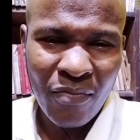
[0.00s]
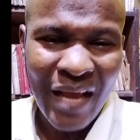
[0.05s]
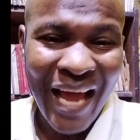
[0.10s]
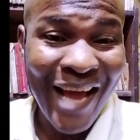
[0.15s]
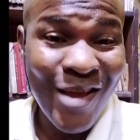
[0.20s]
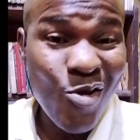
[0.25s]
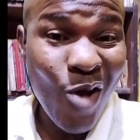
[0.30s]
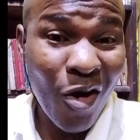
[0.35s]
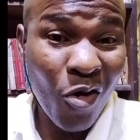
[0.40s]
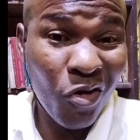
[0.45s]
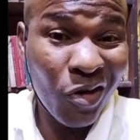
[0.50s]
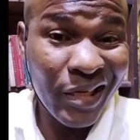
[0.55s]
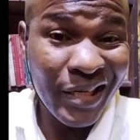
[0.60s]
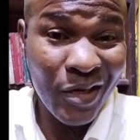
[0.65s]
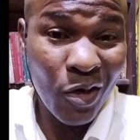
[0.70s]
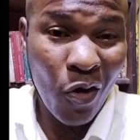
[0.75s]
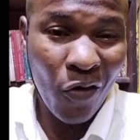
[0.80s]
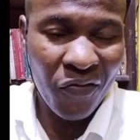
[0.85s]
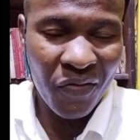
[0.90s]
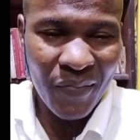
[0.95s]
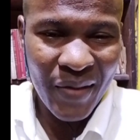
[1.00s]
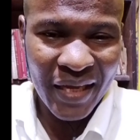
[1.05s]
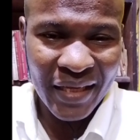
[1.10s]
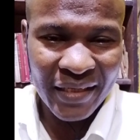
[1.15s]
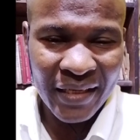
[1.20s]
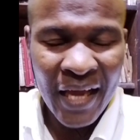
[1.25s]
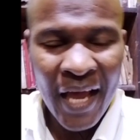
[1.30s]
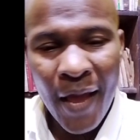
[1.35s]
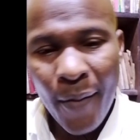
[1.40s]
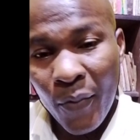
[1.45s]
And you are calling the
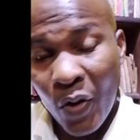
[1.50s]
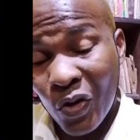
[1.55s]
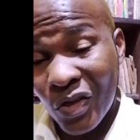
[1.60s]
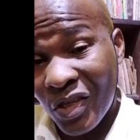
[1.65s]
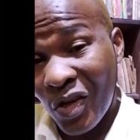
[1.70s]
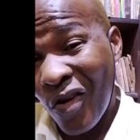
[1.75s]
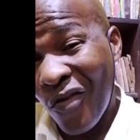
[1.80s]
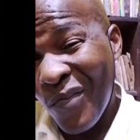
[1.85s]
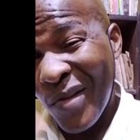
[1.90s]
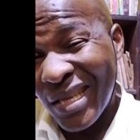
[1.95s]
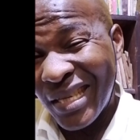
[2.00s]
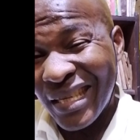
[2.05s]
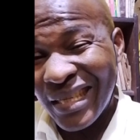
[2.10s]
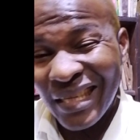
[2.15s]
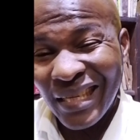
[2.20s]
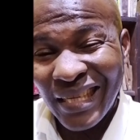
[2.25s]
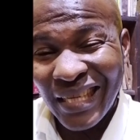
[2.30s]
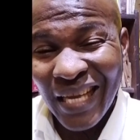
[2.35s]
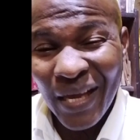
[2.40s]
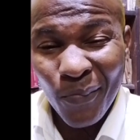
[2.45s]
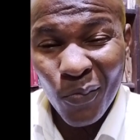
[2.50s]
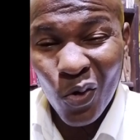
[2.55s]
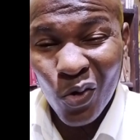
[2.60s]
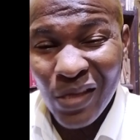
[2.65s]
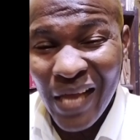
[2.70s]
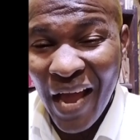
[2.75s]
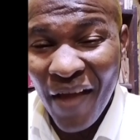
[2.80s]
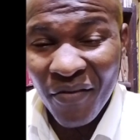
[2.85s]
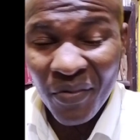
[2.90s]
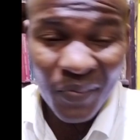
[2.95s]
government, because the government is the
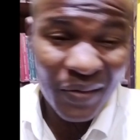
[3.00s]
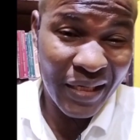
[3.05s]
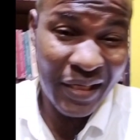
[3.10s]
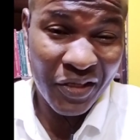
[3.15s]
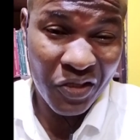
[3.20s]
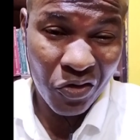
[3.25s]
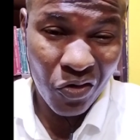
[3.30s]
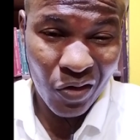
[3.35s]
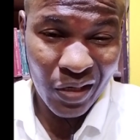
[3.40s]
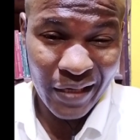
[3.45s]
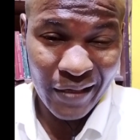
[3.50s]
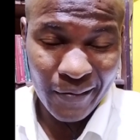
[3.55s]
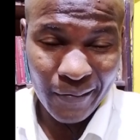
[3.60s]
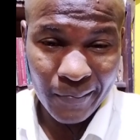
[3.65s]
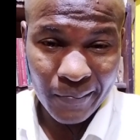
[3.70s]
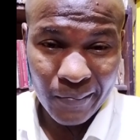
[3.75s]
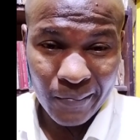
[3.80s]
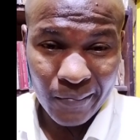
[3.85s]
scapegoat that everybody is calling.